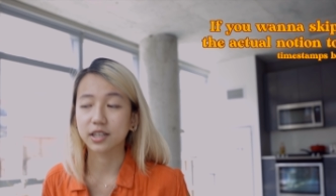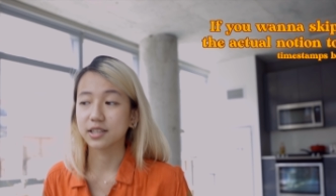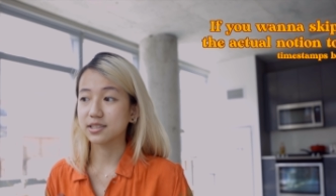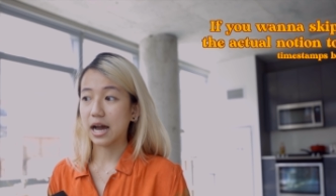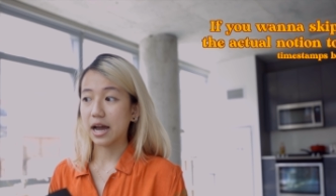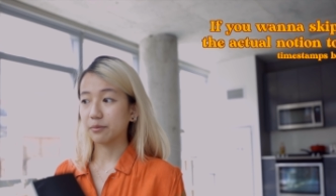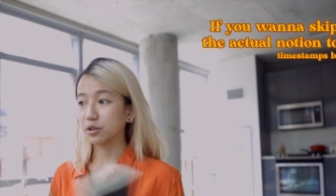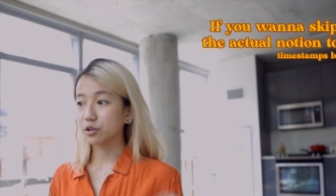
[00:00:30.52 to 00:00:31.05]
because
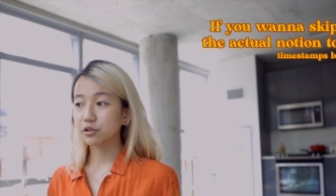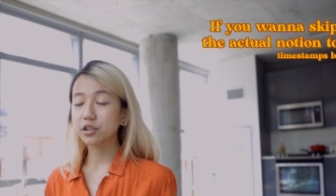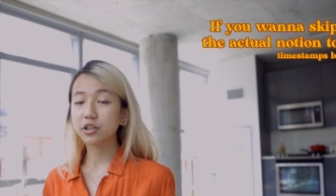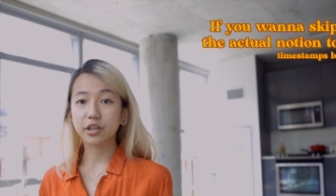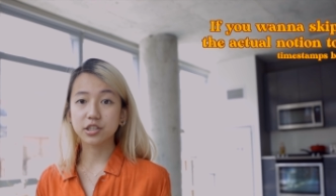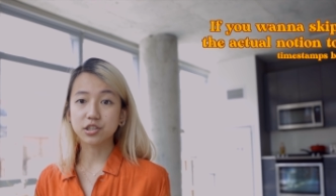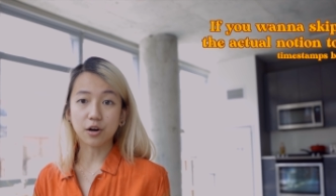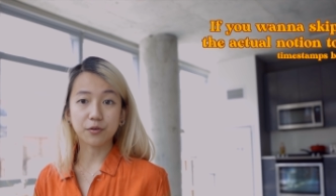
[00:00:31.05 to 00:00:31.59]
I'm literally
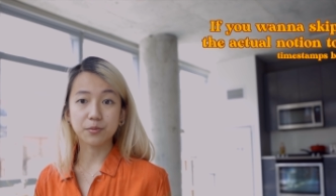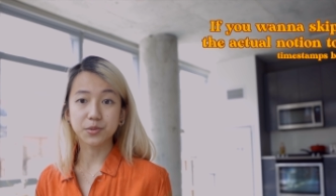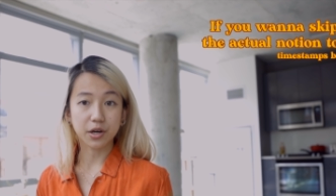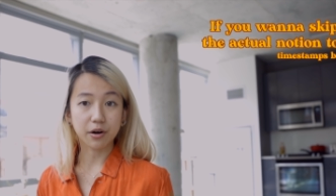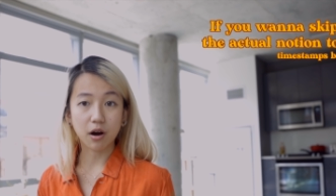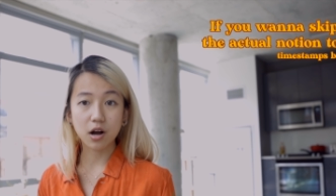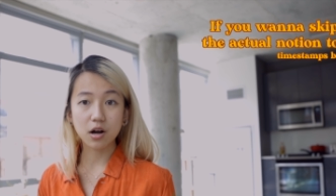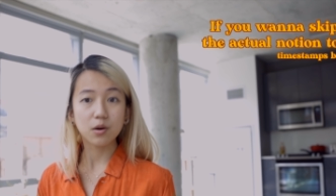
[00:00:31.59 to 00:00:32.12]
gonna start from
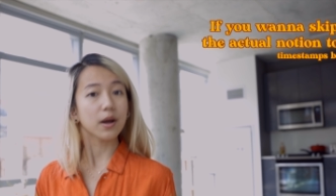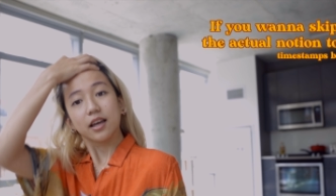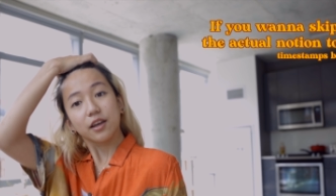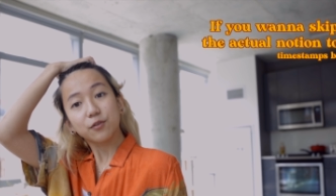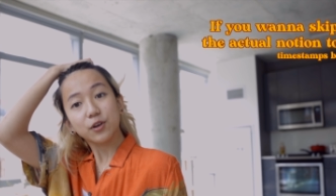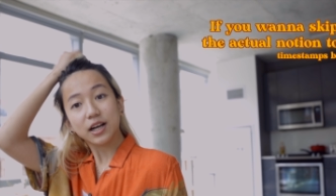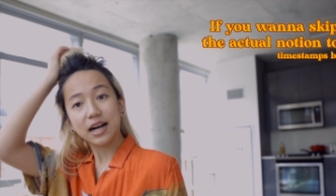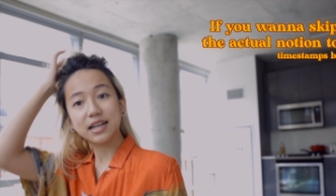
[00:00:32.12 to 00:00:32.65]
zero. If
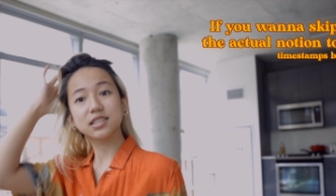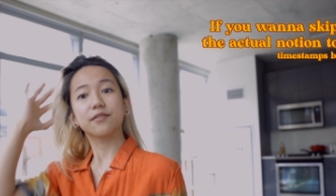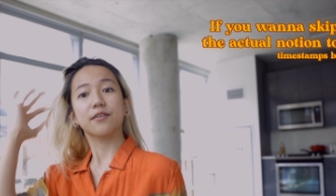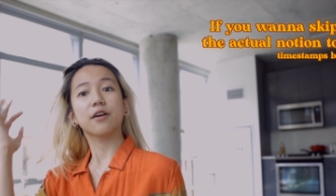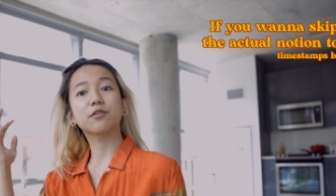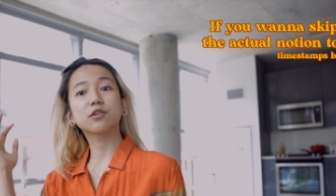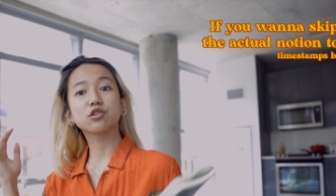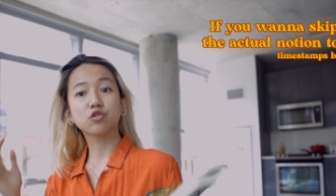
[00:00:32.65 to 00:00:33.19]
you guys have
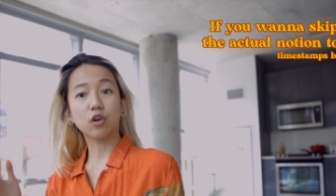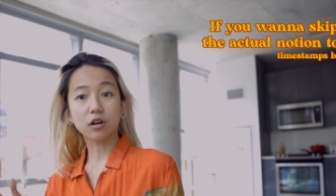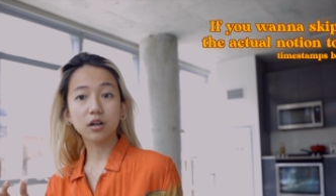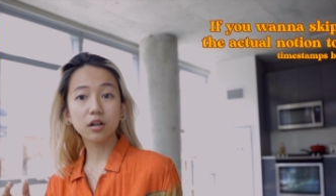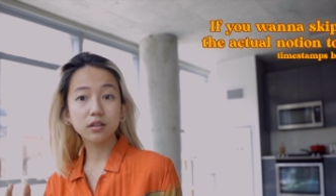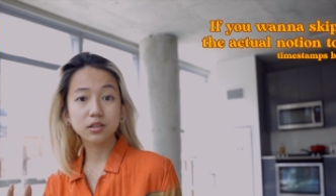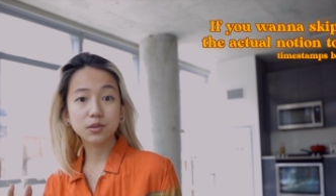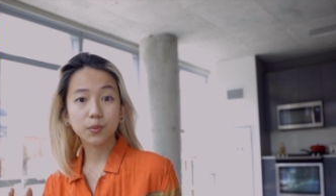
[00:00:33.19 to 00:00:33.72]
ever
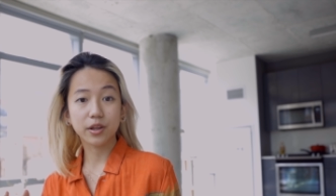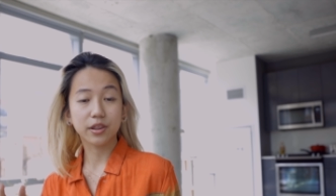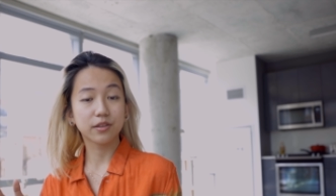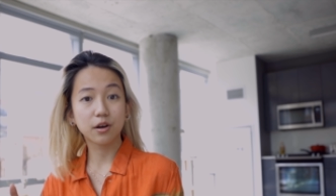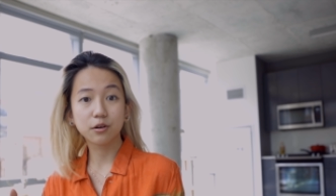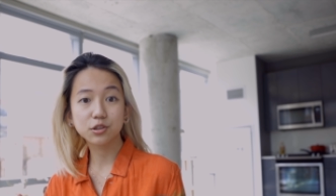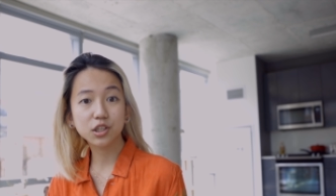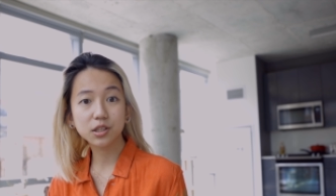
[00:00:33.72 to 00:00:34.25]
struggled with
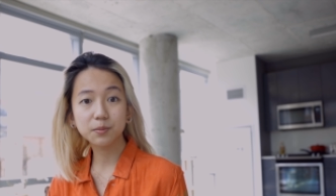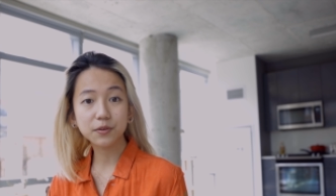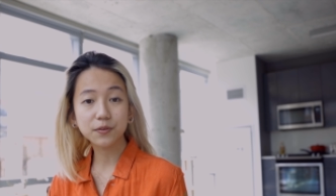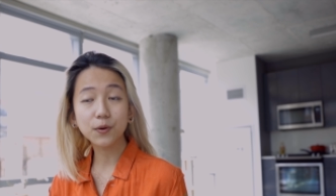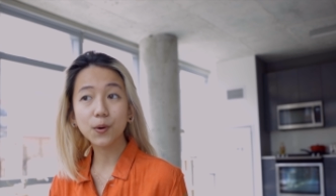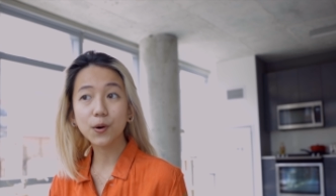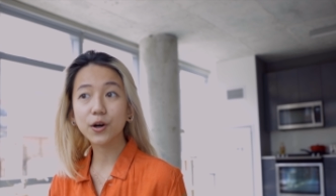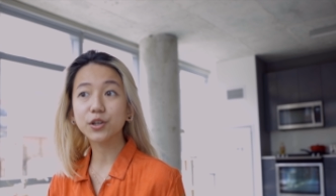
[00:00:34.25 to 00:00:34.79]
Notion
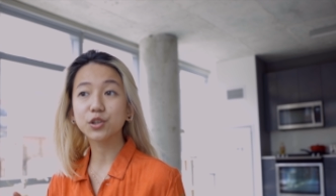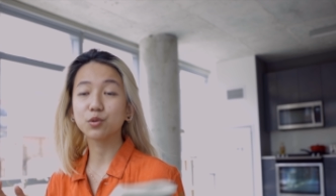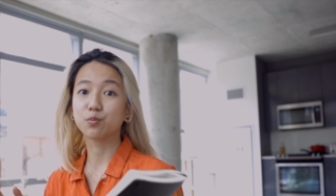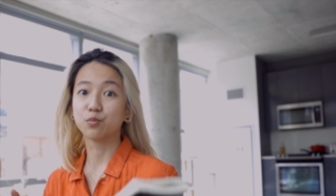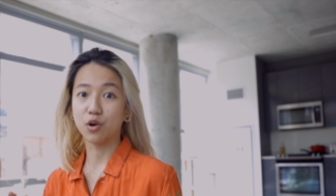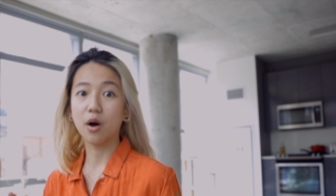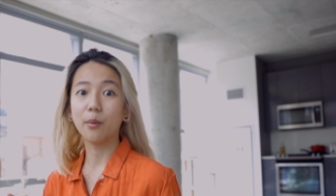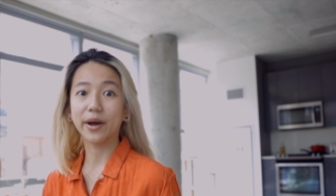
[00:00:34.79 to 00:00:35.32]
before, you
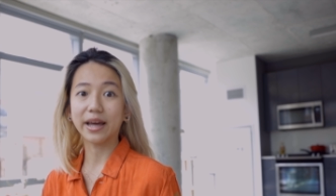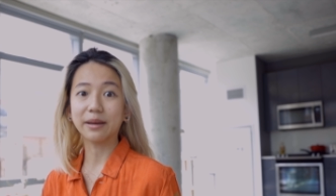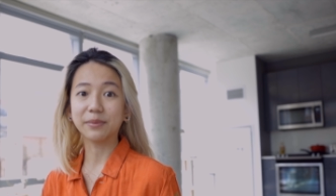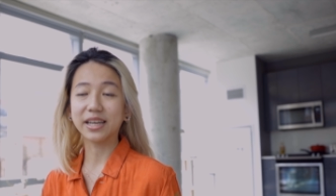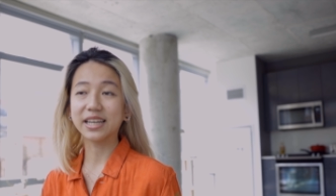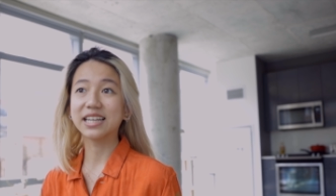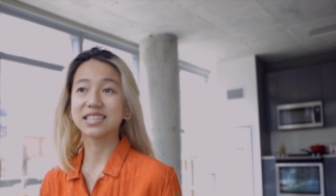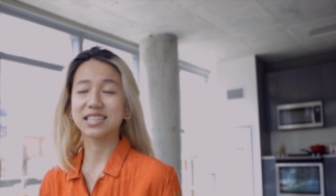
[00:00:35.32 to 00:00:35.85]
know what I
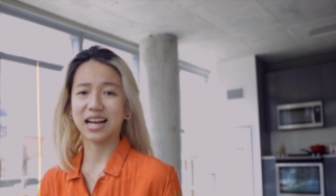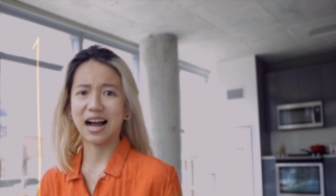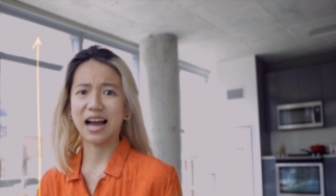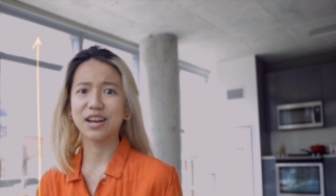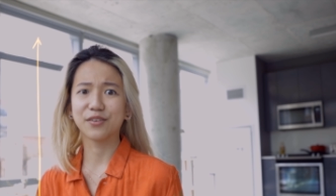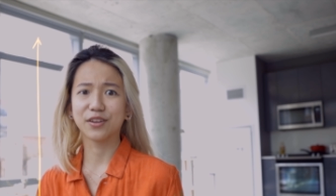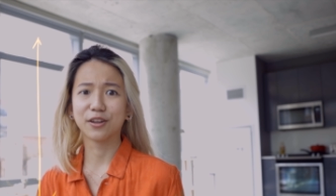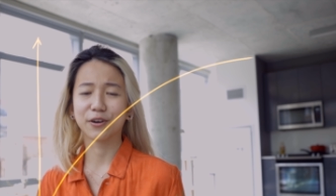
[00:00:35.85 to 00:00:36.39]
mean. It's kind
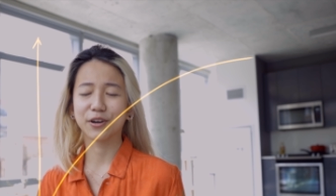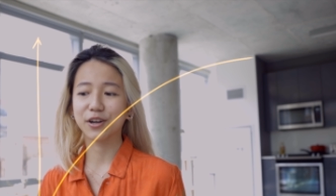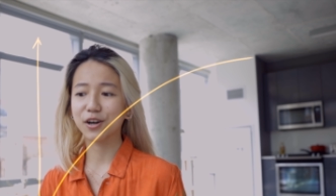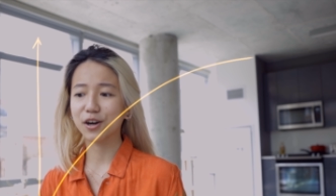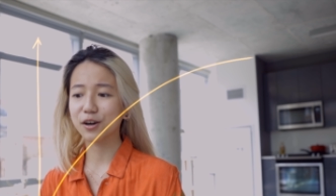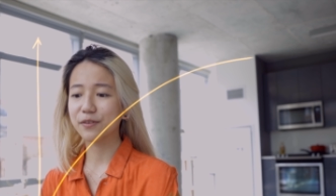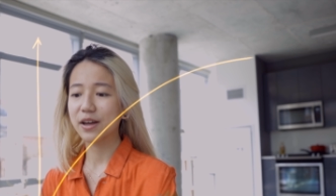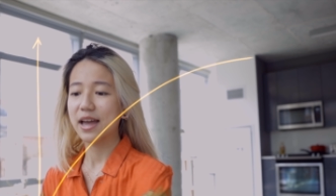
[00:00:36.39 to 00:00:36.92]
of a learning
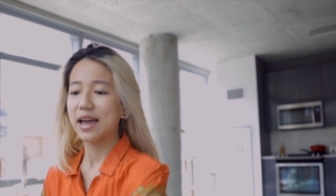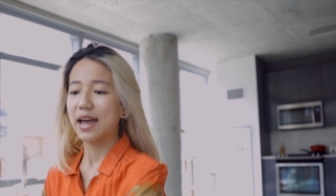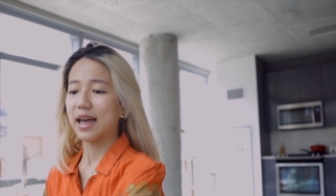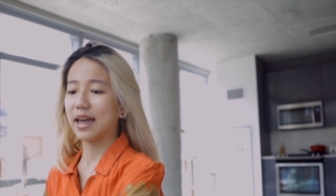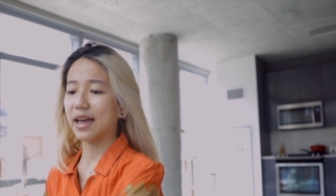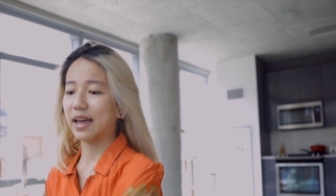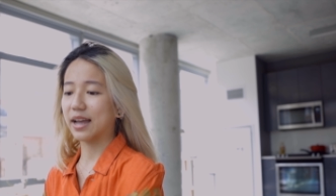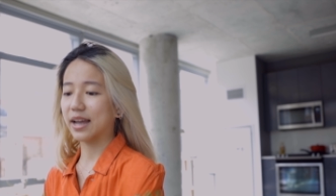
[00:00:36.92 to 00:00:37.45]
curve
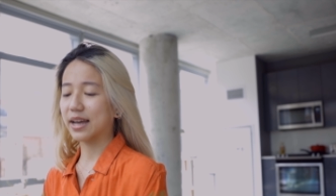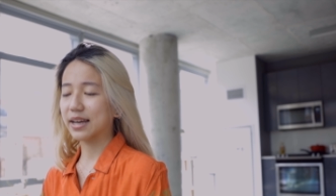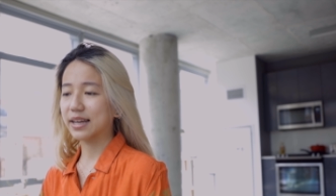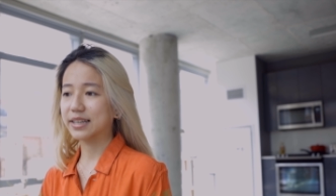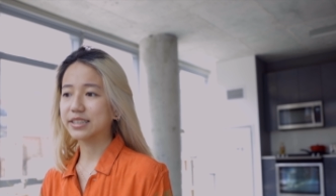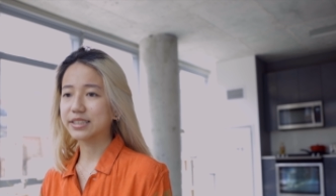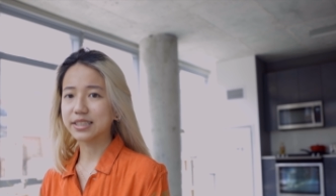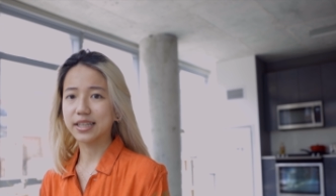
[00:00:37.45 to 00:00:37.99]

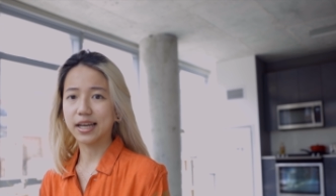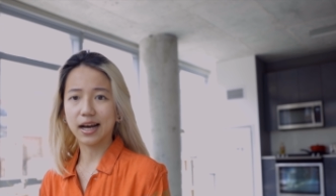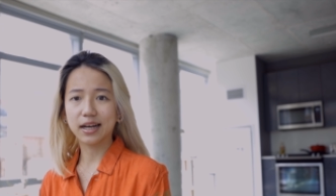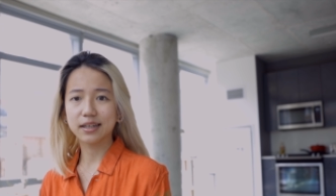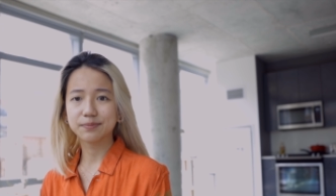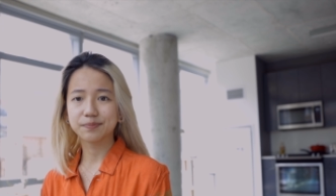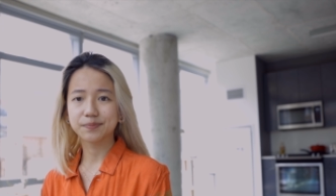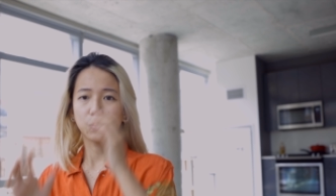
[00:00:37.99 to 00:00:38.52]
and
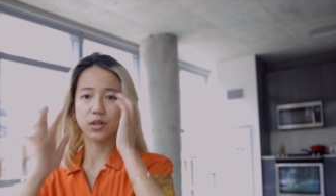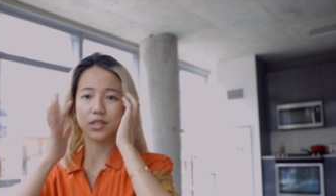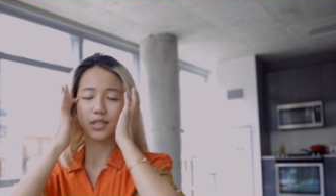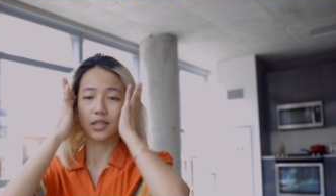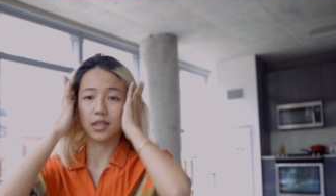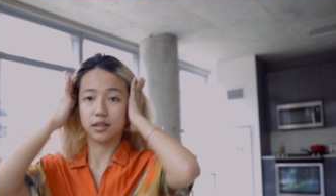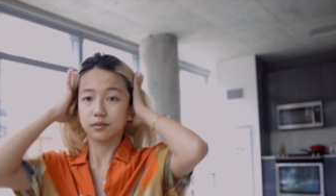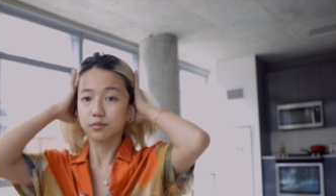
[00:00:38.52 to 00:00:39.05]
yeah, we're just
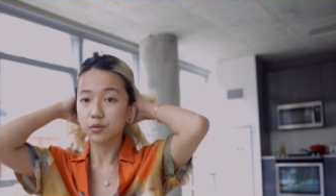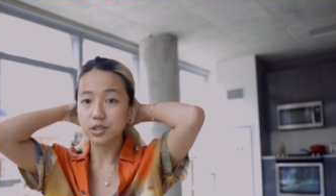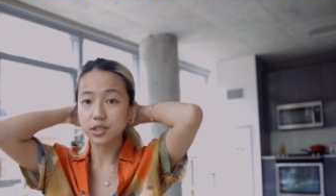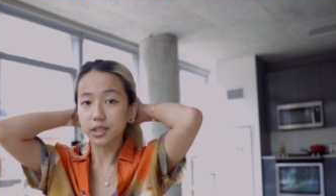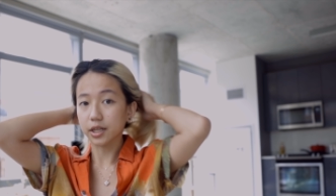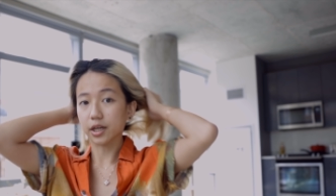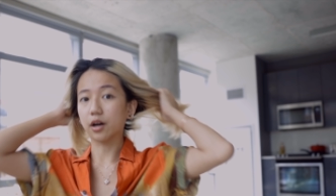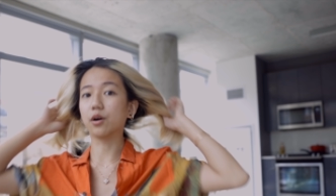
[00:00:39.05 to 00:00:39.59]
gonna, we're just
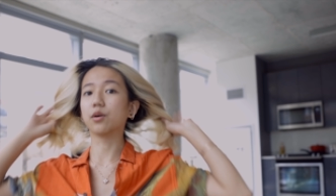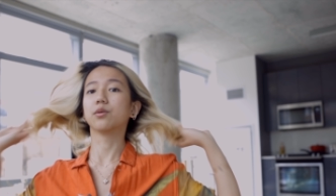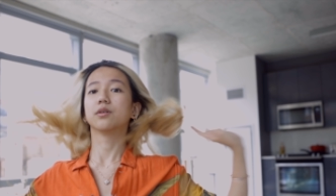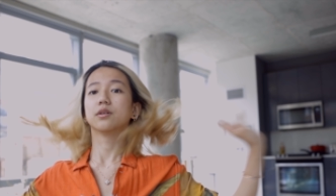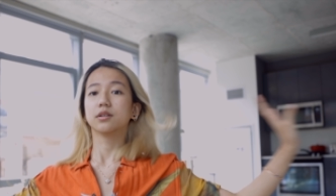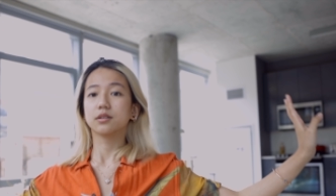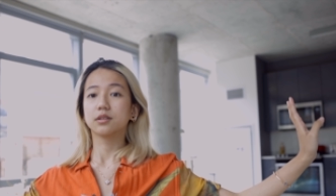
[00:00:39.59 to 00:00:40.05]
gonna go